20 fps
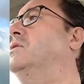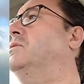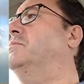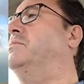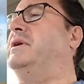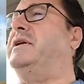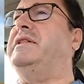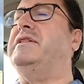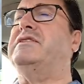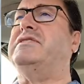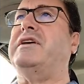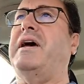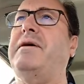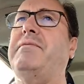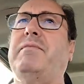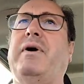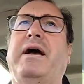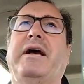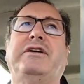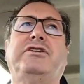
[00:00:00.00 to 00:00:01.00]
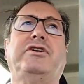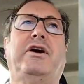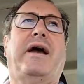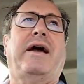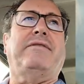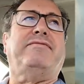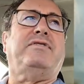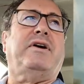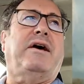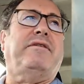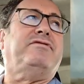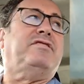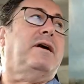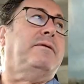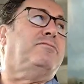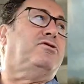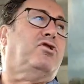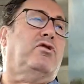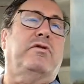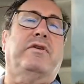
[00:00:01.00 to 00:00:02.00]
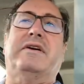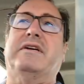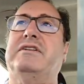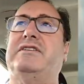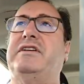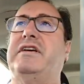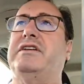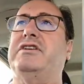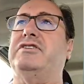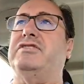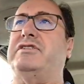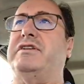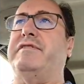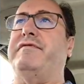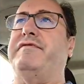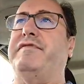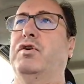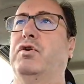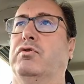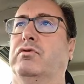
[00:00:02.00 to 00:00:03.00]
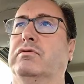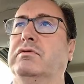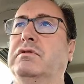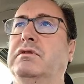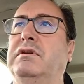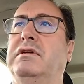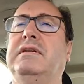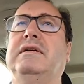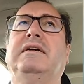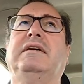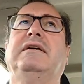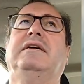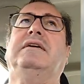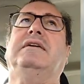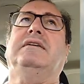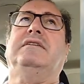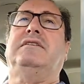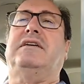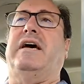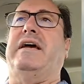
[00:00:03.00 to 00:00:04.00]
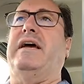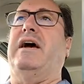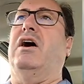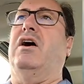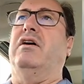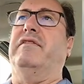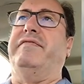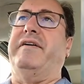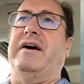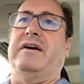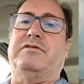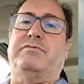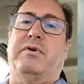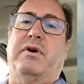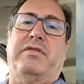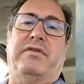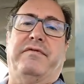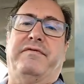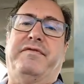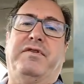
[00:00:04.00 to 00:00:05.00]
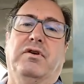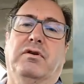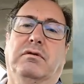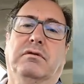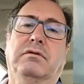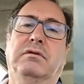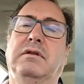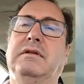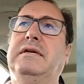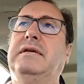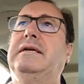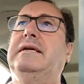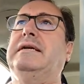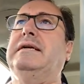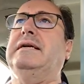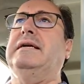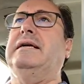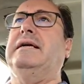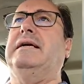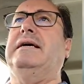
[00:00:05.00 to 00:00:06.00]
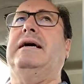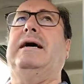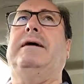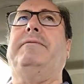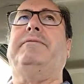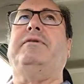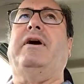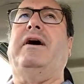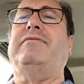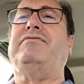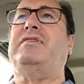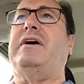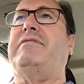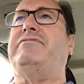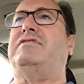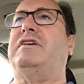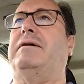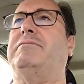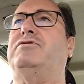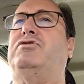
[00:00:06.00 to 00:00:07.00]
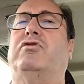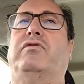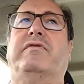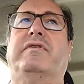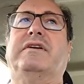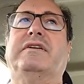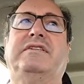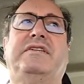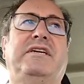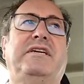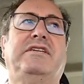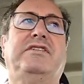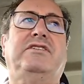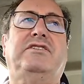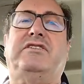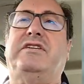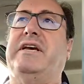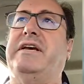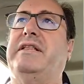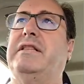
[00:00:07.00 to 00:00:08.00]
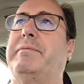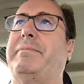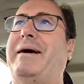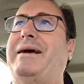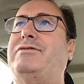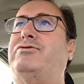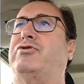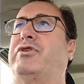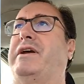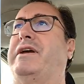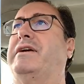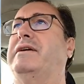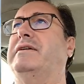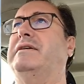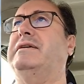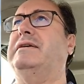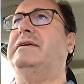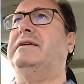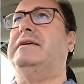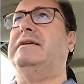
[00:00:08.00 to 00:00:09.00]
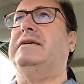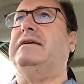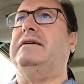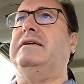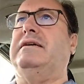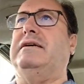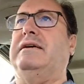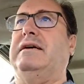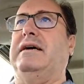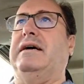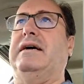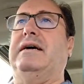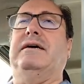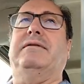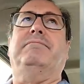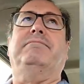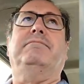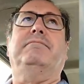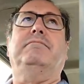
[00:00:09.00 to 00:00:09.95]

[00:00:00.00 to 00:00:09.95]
But in the same way as you have to have some sort of contingency fuel, say half hour's worth of fuel, um, you have to have some sort of contingency in the battery um,